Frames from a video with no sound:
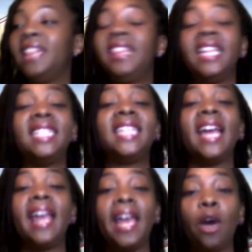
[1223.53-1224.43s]
then to
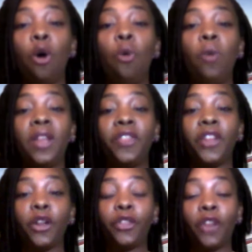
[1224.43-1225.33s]
hell with
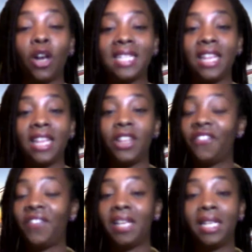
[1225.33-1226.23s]
their thoughts and their
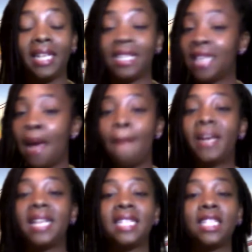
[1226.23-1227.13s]
feelings,
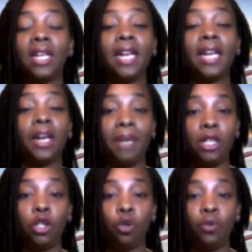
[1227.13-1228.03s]
because it's only going to be
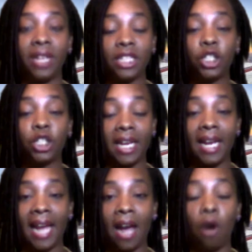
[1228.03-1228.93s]
you that's checking
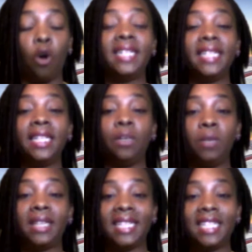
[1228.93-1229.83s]
out or dealing
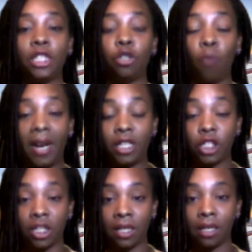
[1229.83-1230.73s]
with the
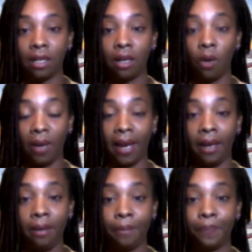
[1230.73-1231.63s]
situation.
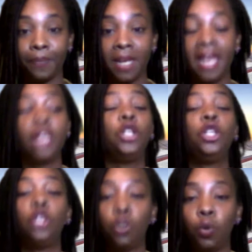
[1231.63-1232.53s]
Okay?
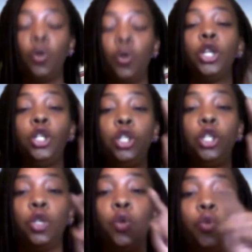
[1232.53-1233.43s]
And
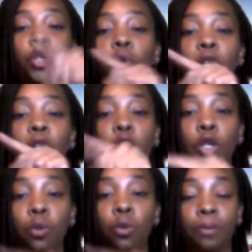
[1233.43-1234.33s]

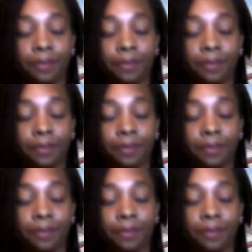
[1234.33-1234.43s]
you.